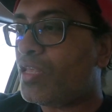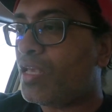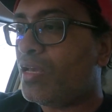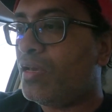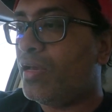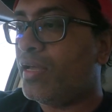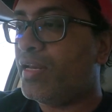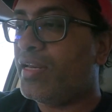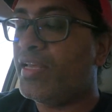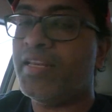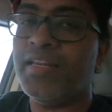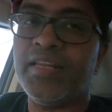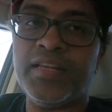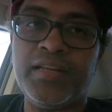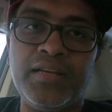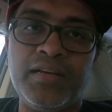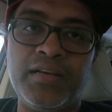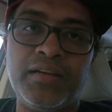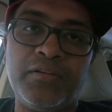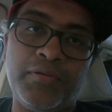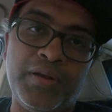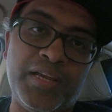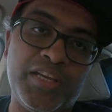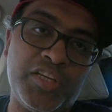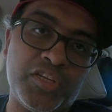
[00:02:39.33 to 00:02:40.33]
and he did
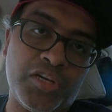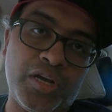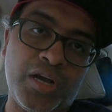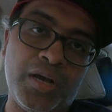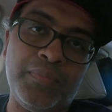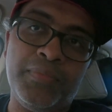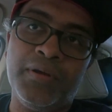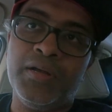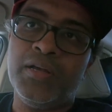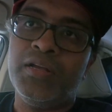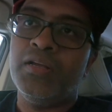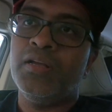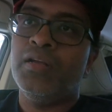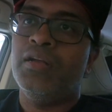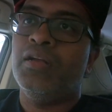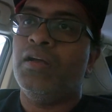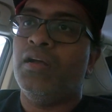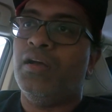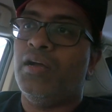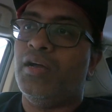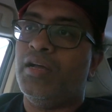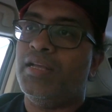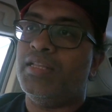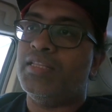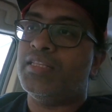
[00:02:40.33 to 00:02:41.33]
a great job
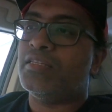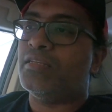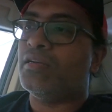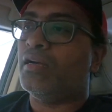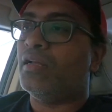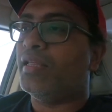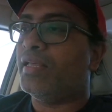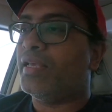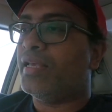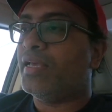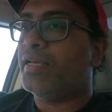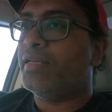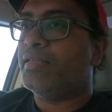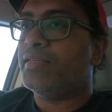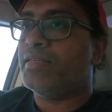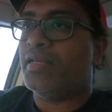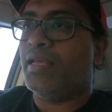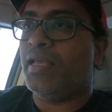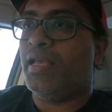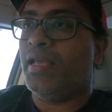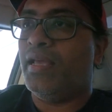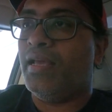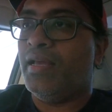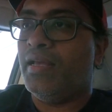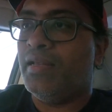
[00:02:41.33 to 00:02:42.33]
installing it,
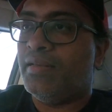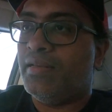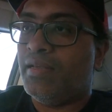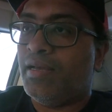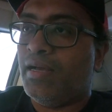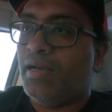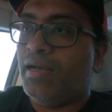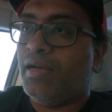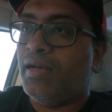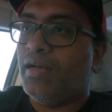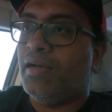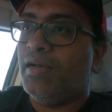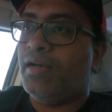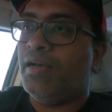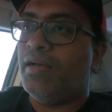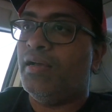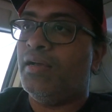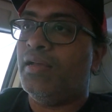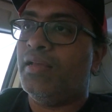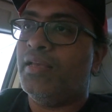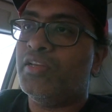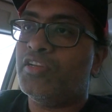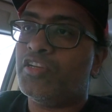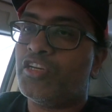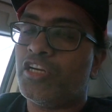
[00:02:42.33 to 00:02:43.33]
and
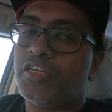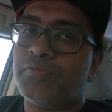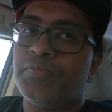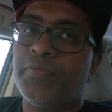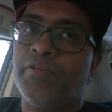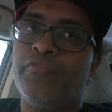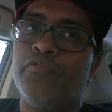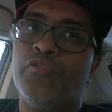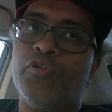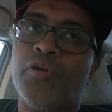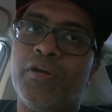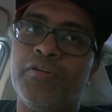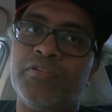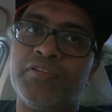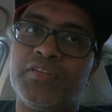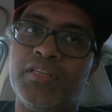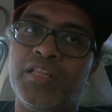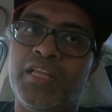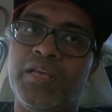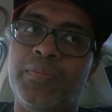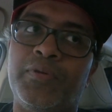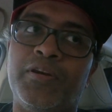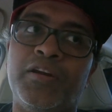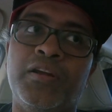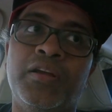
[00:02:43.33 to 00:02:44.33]
he charged me 4 hours of
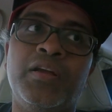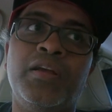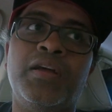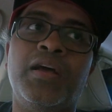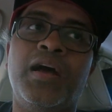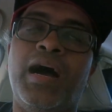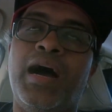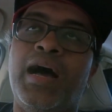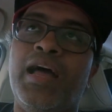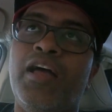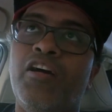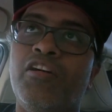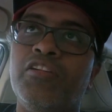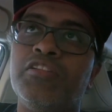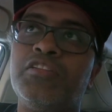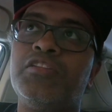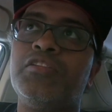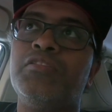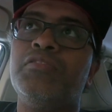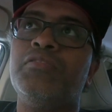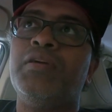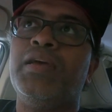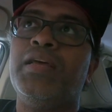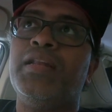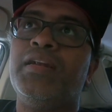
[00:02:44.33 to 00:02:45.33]
labor. I
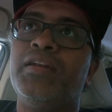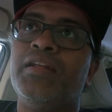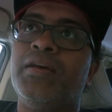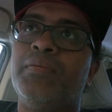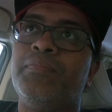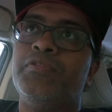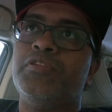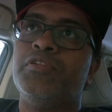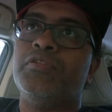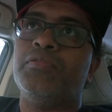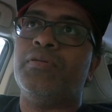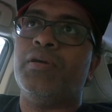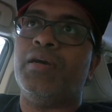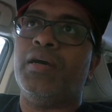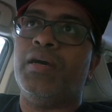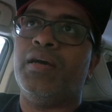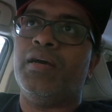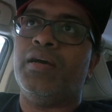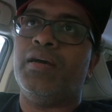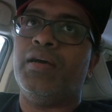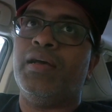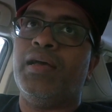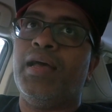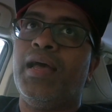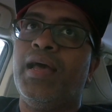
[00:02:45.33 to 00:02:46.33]
also ended up
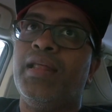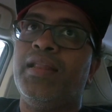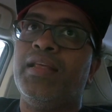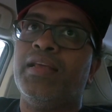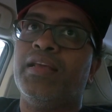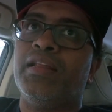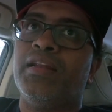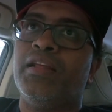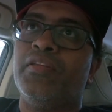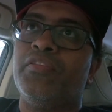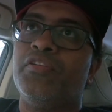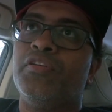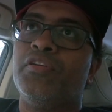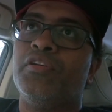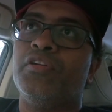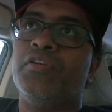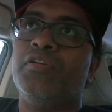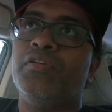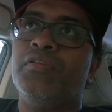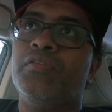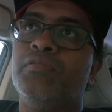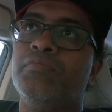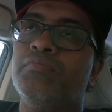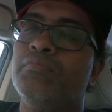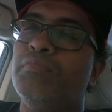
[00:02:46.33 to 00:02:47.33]
adding
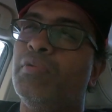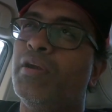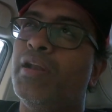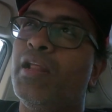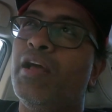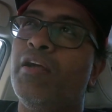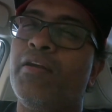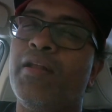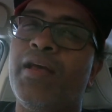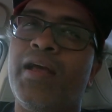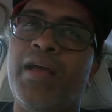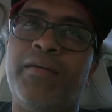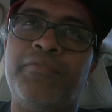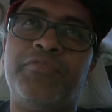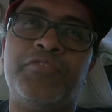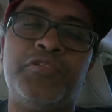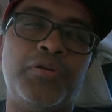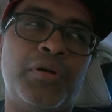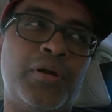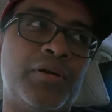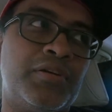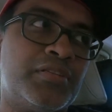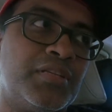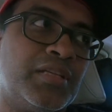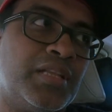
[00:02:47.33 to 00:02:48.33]
another about an hour and a half,
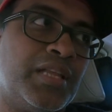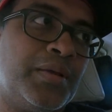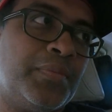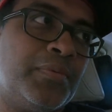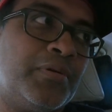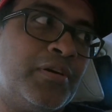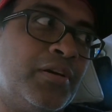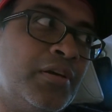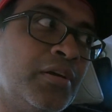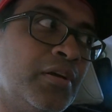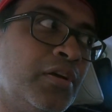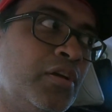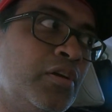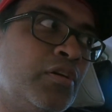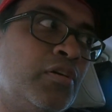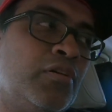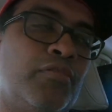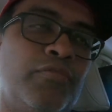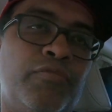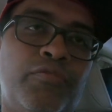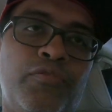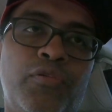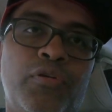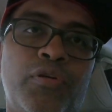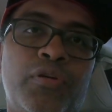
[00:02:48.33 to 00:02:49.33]
2 hours of labor
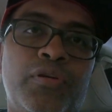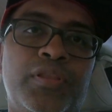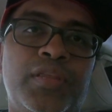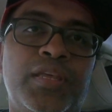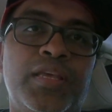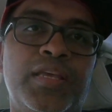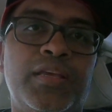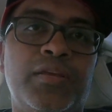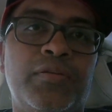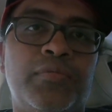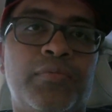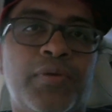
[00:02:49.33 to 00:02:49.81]
for the